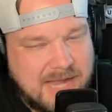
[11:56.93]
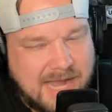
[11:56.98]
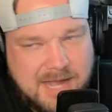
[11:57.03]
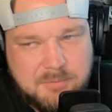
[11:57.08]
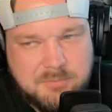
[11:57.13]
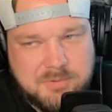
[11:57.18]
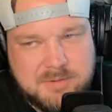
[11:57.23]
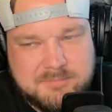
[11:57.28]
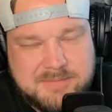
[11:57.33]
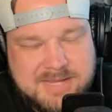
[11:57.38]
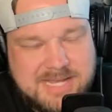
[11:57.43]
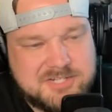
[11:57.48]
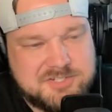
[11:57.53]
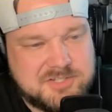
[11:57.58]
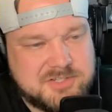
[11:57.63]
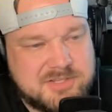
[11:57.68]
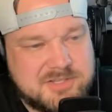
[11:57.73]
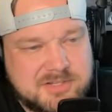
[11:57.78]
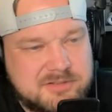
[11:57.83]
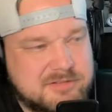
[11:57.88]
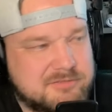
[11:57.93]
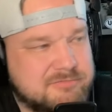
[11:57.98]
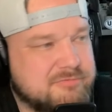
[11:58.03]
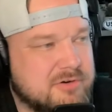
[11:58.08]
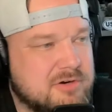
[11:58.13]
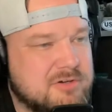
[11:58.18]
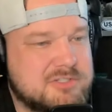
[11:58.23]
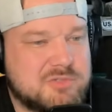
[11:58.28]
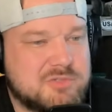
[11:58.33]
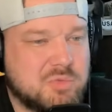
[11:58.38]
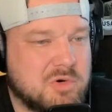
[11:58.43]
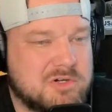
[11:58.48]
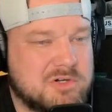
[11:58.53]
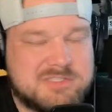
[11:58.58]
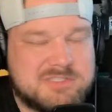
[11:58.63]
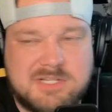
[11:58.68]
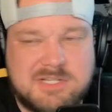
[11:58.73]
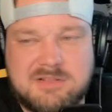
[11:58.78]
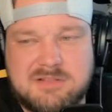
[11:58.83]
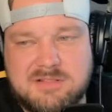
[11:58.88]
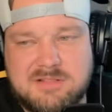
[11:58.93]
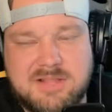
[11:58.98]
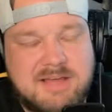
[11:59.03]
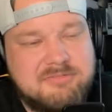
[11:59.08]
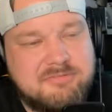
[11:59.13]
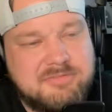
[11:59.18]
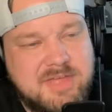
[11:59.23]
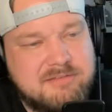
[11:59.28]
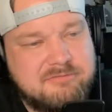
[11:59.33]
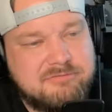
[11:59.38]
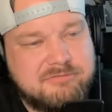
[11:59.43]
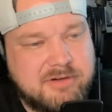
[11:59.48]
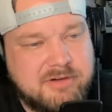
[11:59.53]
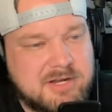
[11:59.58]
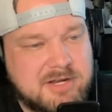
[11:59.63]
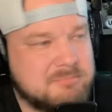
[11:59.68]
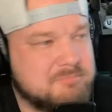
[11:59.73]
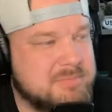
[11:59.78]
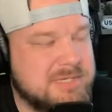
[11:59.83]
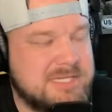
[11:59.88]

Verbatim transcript: I would imagine that the first words that left that fucking